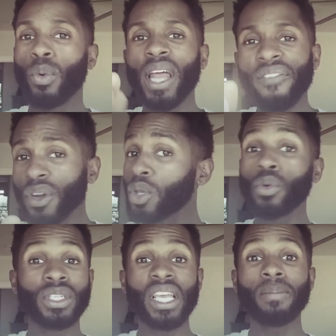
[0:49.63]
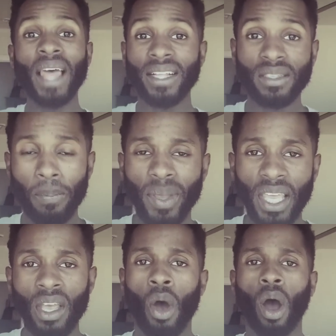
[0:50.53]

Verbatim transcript: whatever you deem that to be,